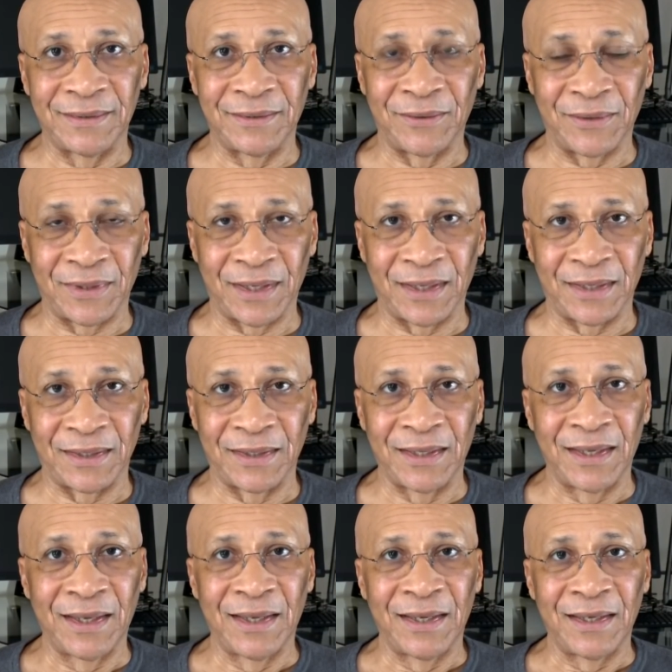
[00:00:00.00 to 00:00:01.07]
Okay?
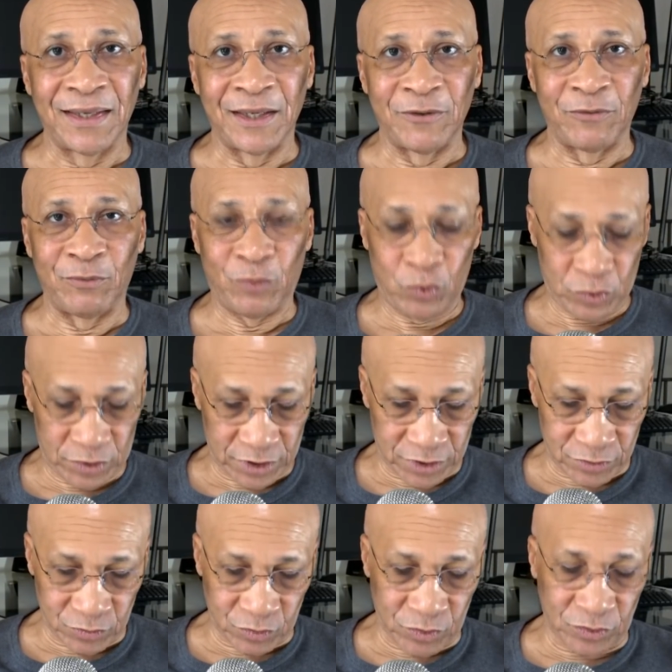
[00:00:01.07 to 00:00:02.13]
If
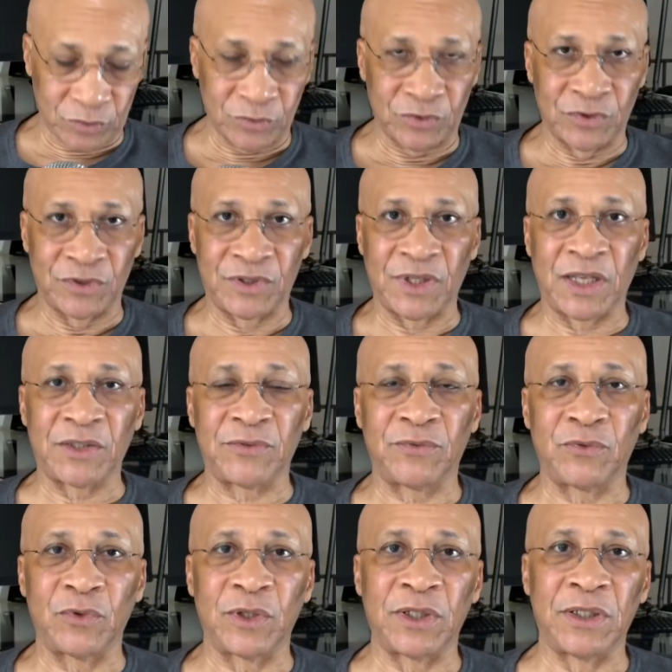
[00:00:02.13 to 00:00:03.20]
Putin were to
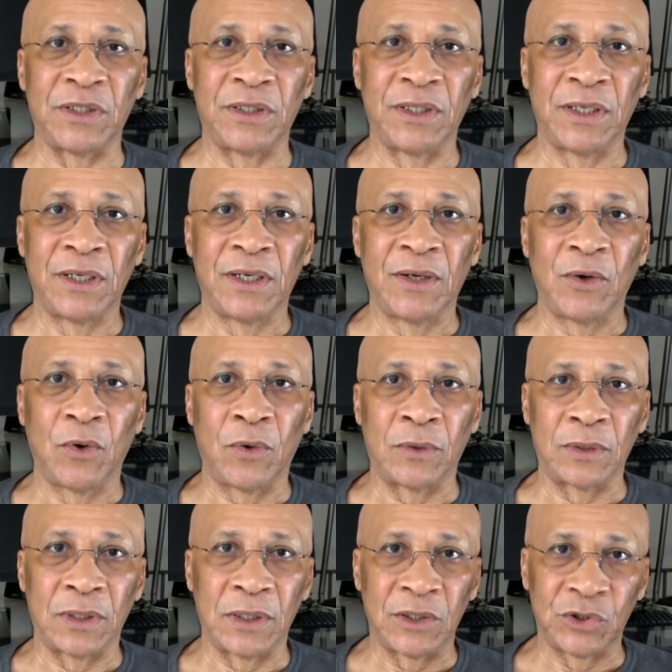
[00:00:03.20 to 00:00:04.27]
successfully
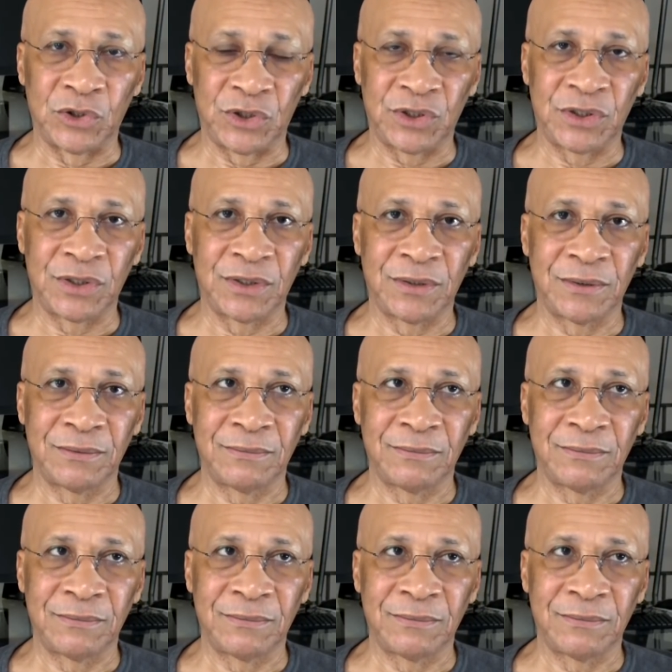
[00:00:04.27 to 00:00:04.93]
unleash